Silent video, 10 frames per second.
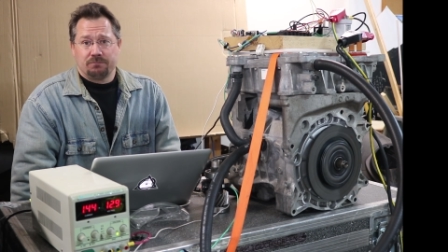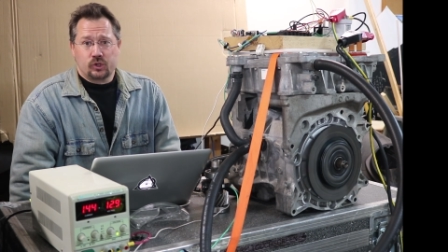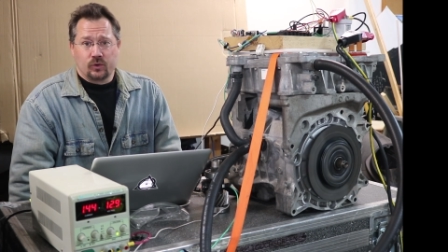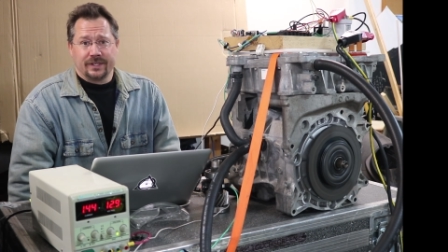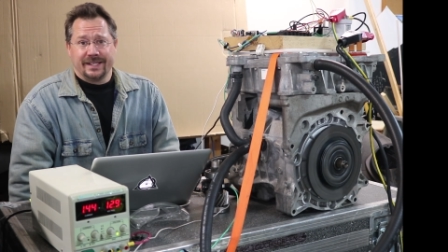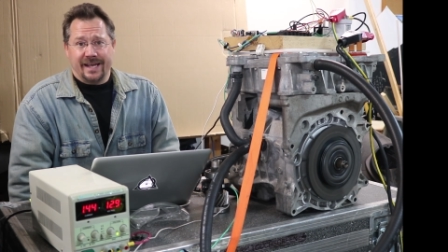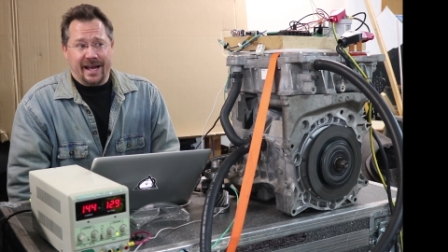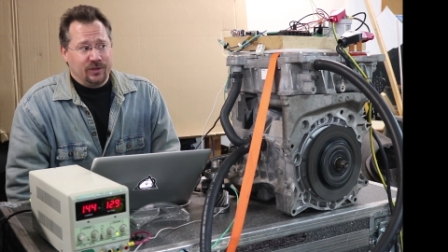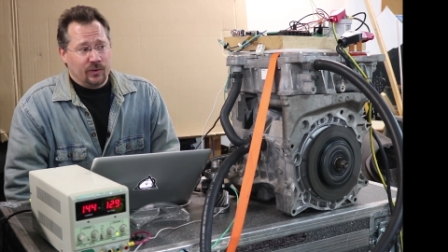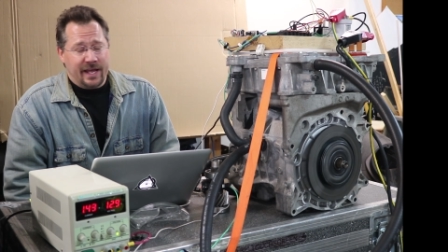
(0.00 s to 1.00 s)
certainly
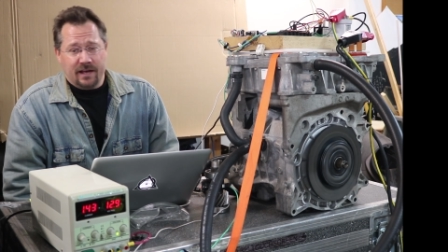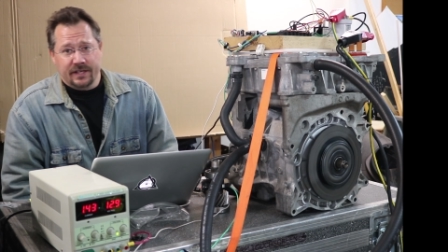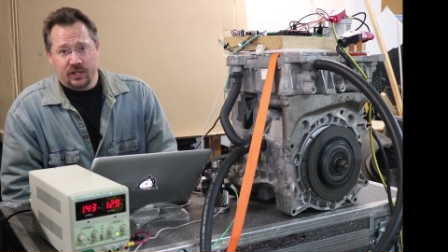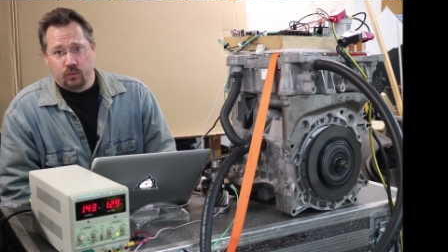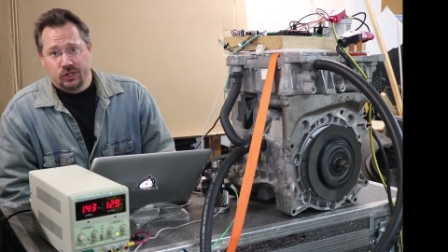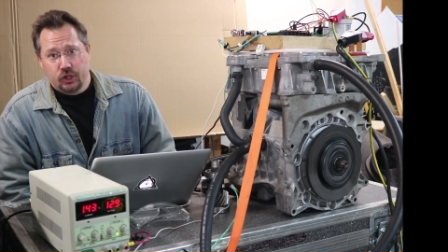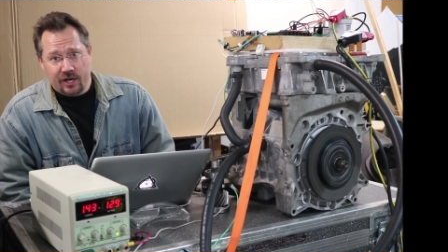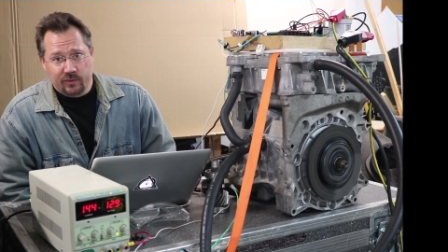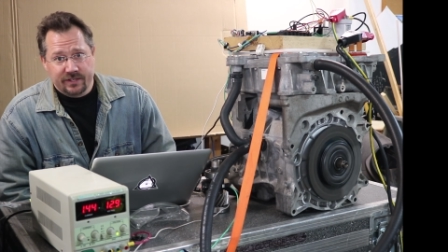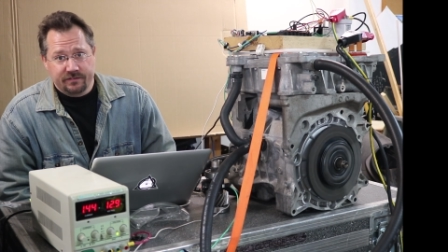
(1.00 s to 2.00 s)
I don't have any
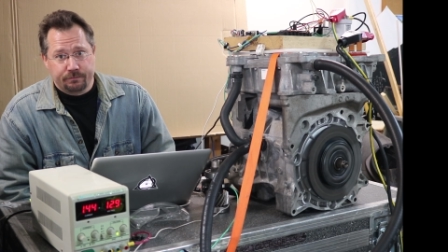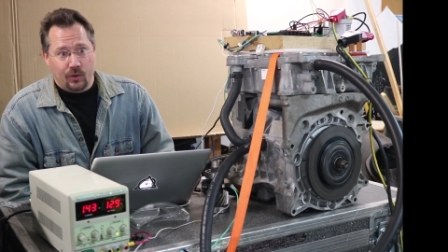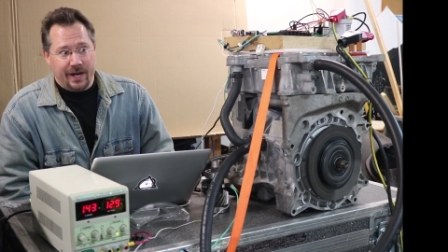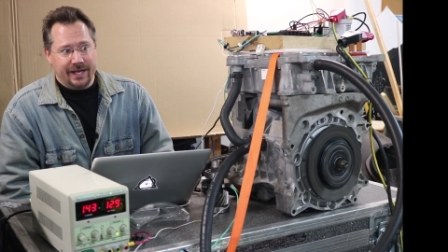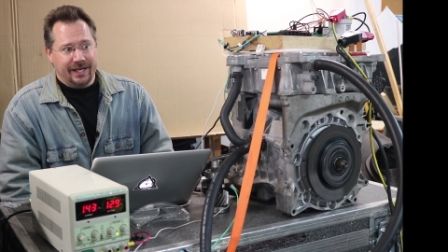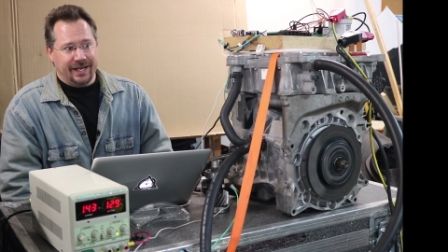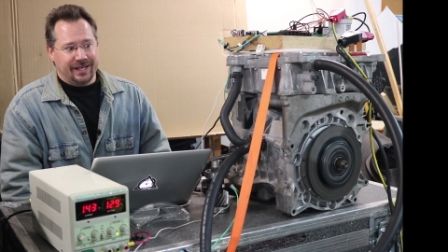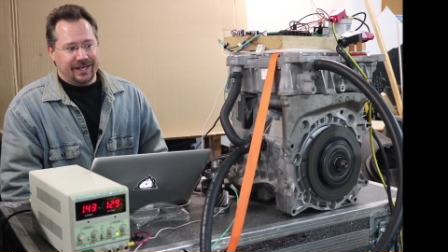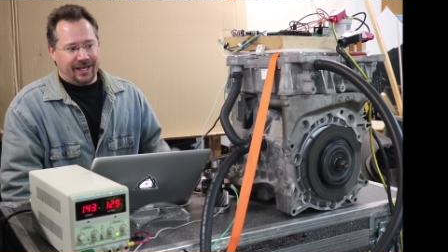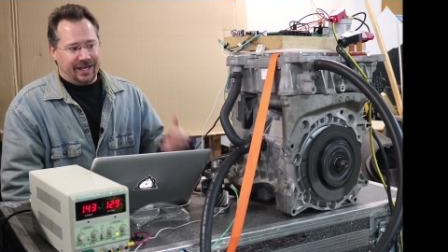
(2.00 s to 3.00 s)
regenerative
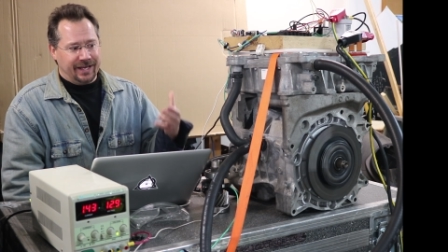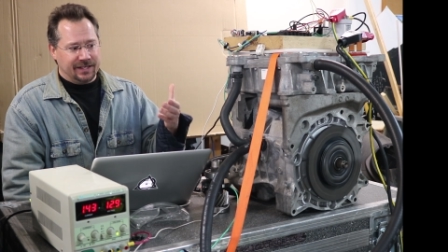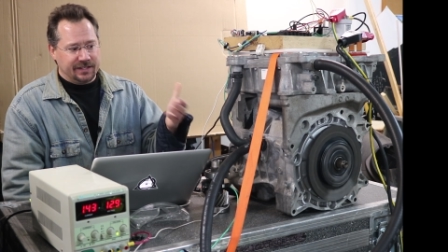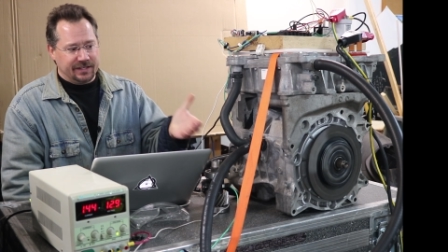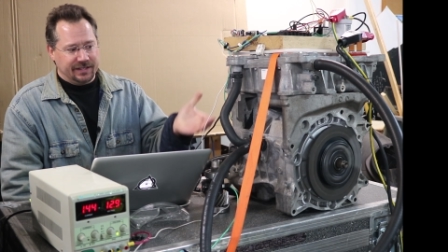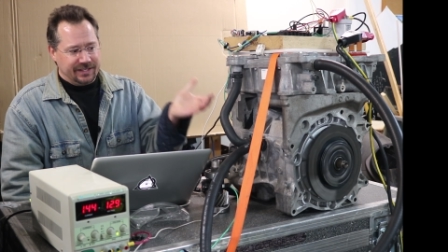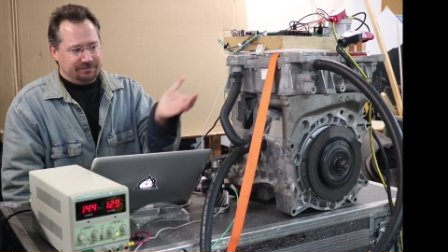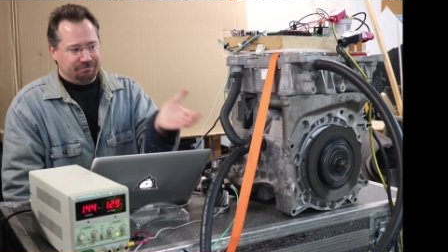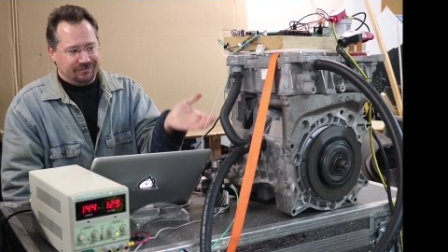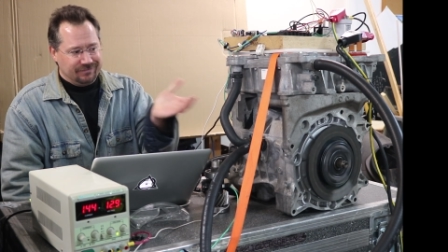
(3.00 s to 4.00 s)
braking, and it
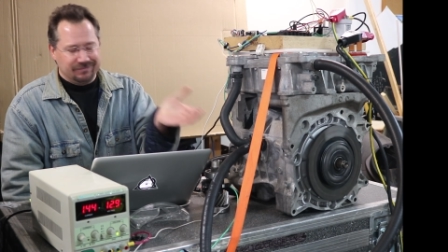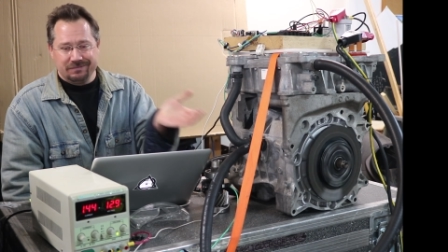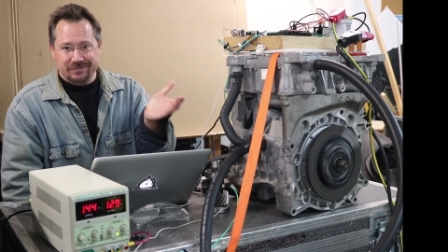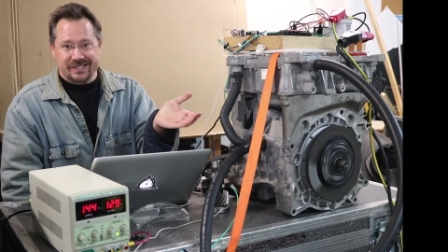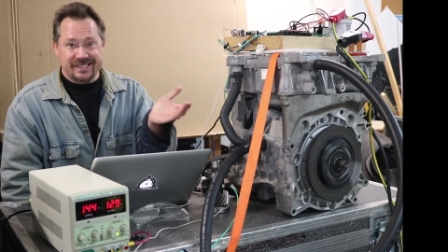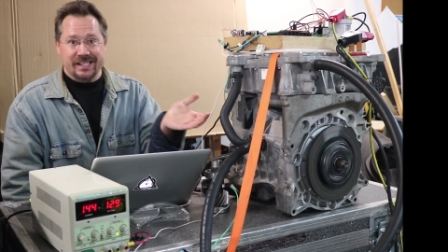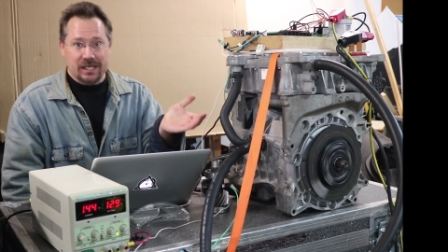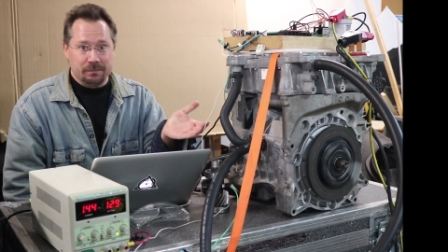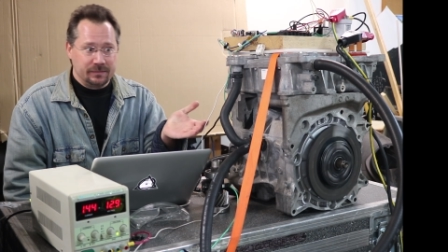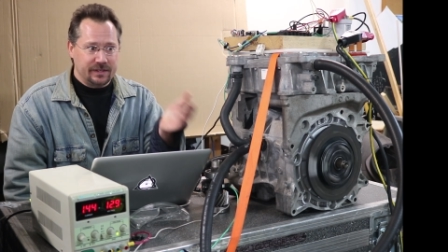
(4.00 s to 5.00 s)

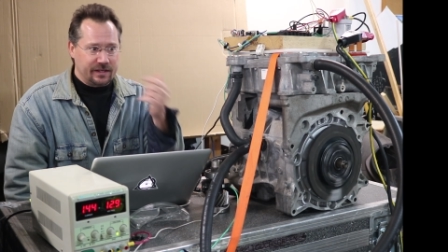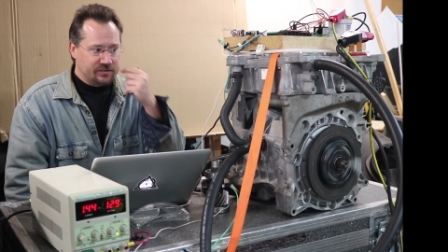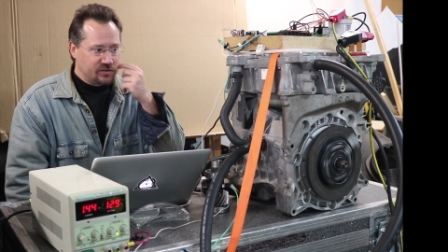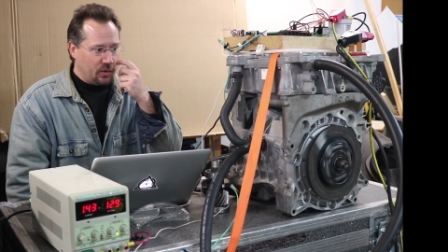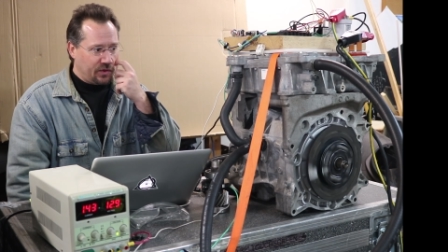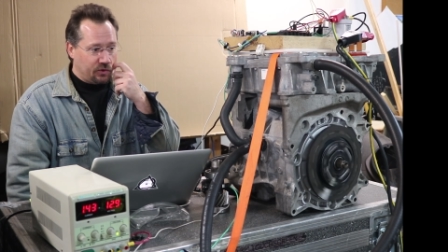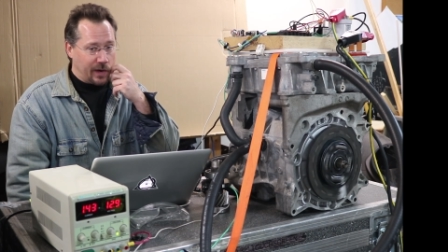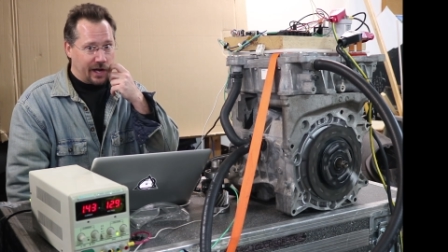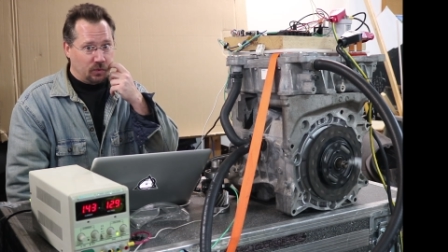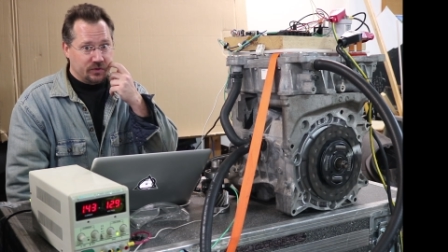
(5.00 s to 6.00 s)
seemed as though the
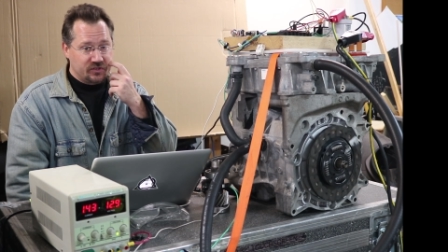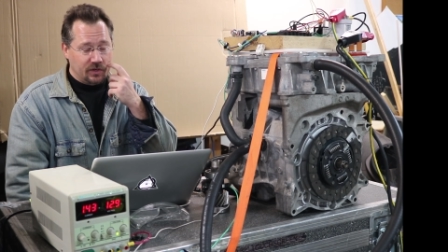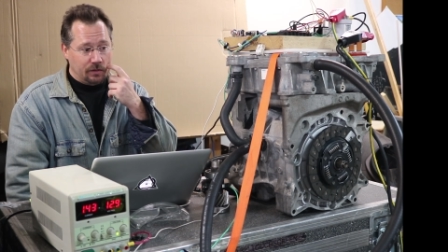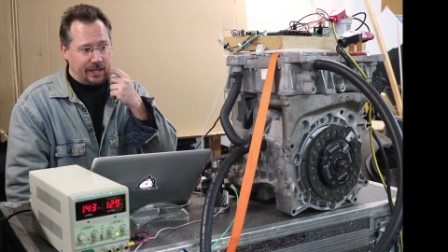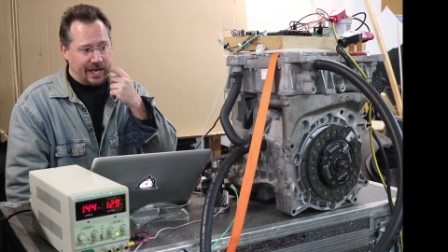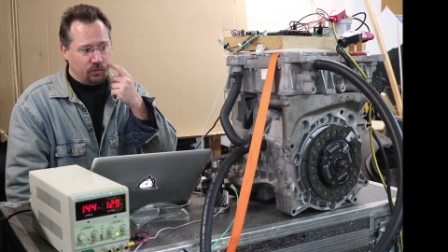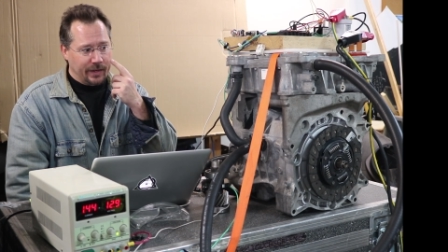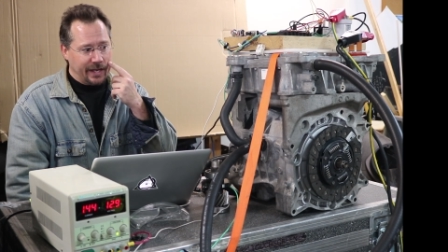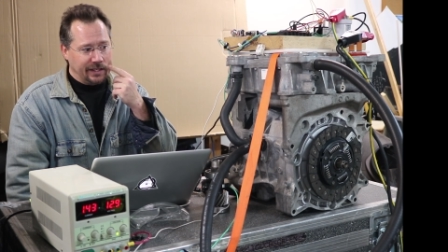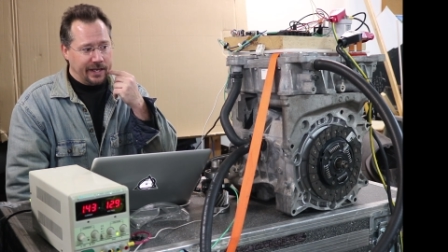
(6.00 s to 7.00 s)
throttle was still applied
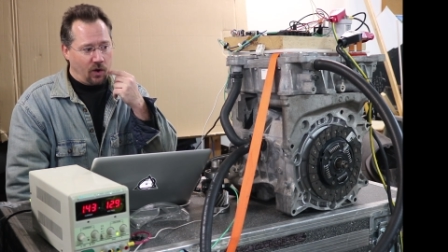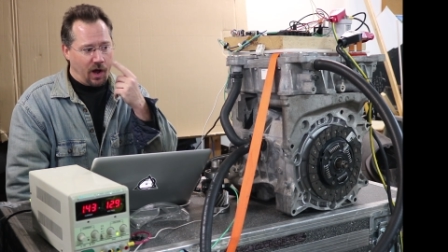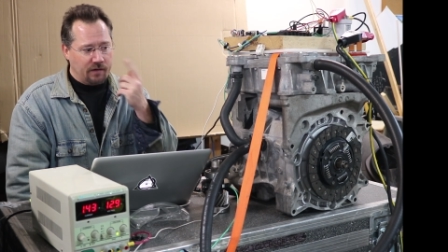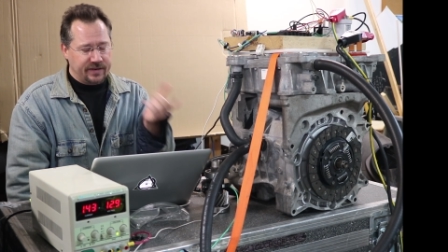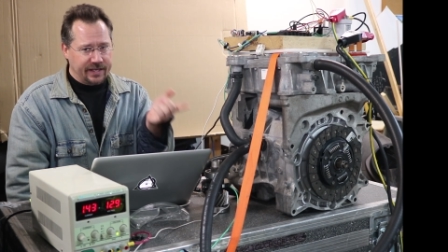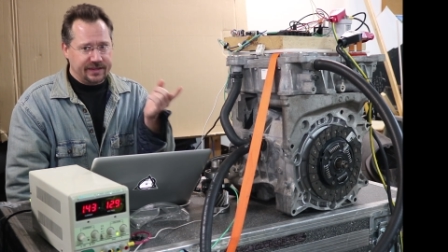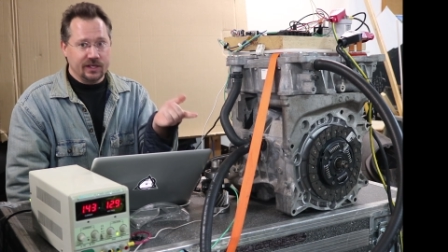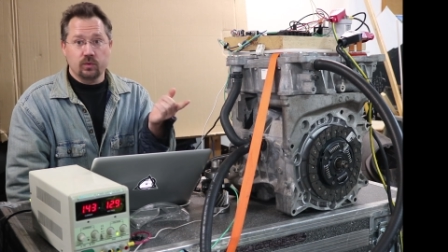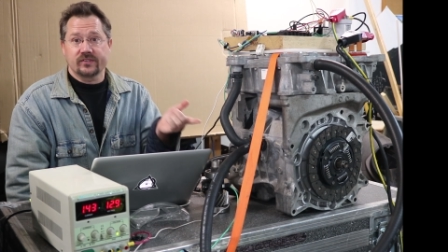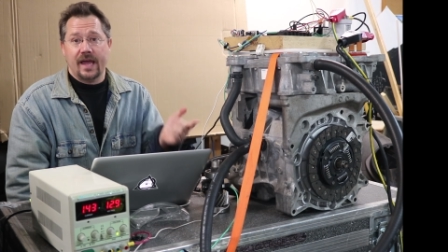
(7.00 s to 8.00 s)
when I let off. And I
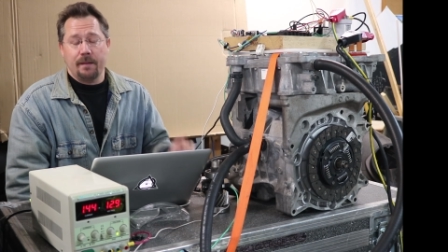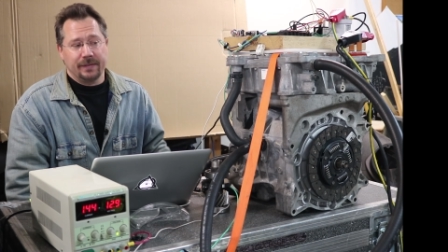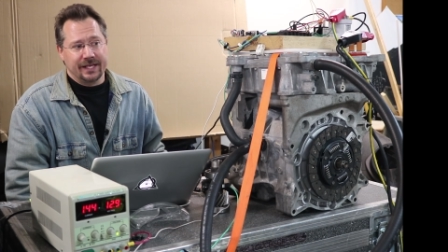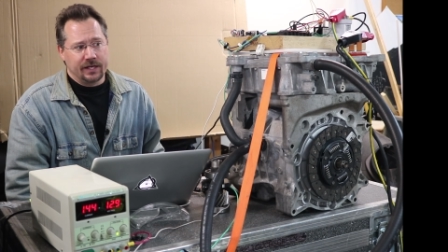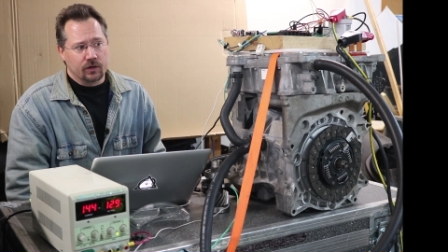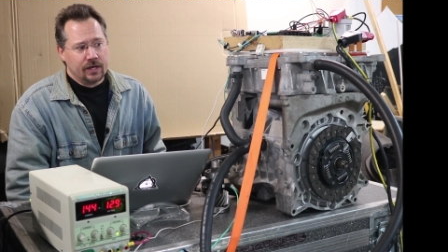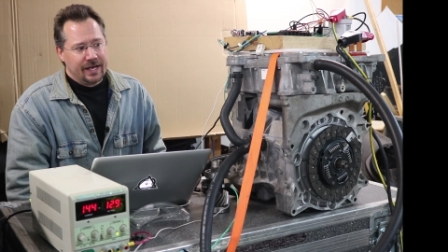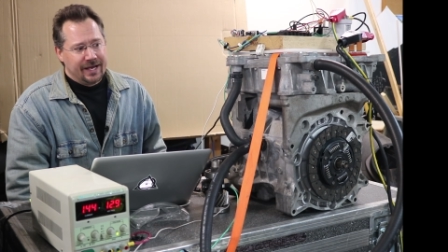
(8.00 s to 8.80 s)
think what's happening here